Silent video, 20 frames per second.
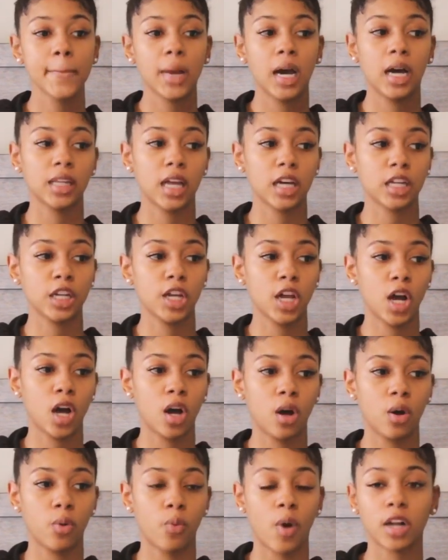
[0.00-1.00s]
a lot of
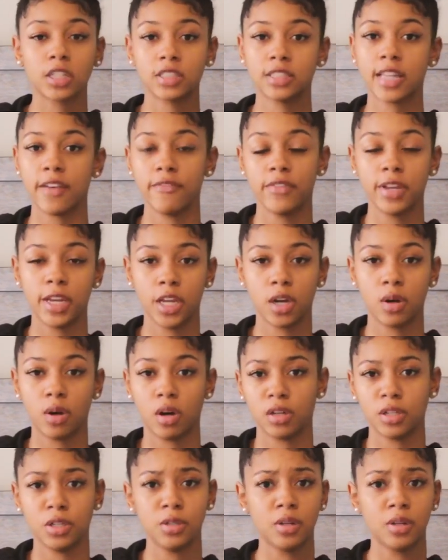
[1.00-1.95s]
y'all watched that video on,